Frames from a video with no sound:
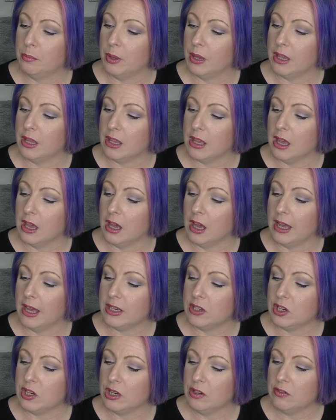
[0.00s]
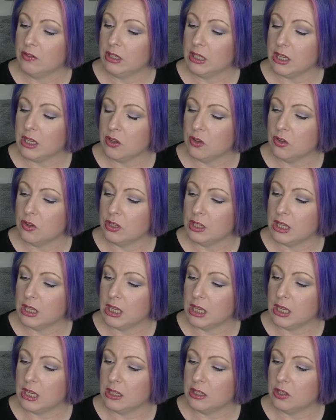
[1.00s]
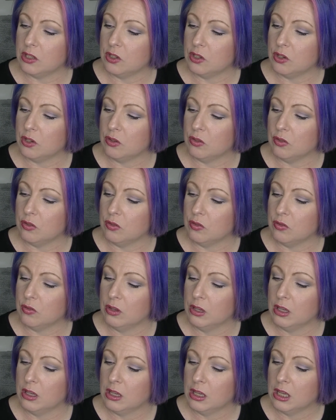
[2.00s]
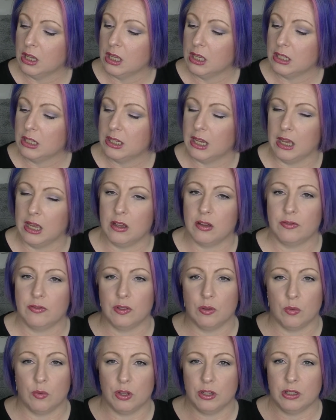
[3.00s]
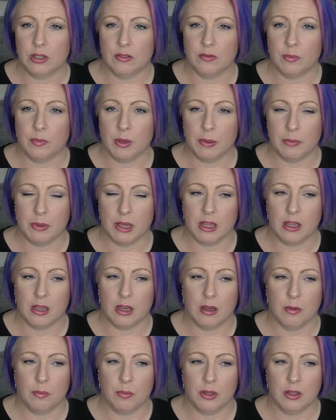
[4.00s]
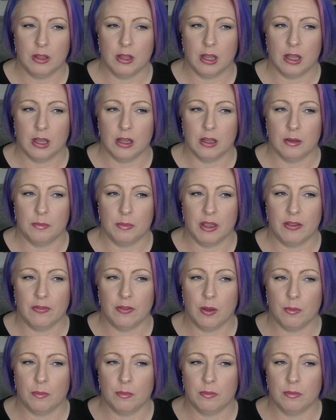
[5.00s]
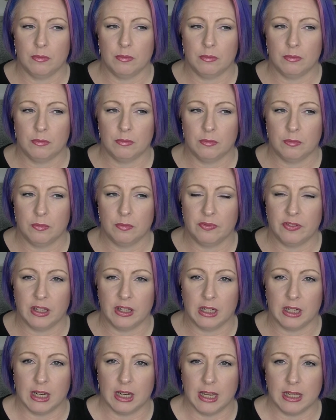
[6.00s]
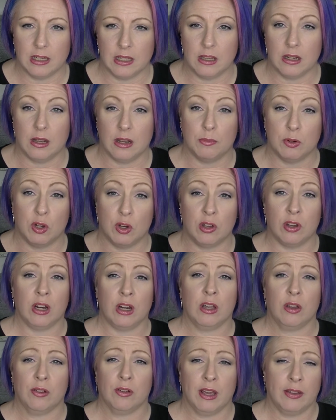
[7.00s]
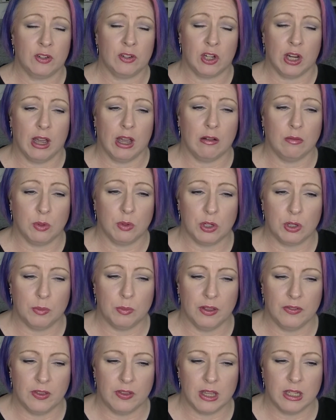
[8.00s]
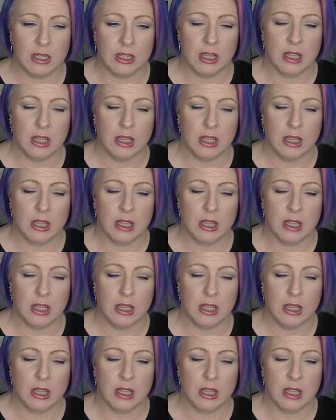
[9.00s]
I generally use these to take off the worst of my makeup if I'm feeling lazy and I'm not going to go and have a shower and wash my face.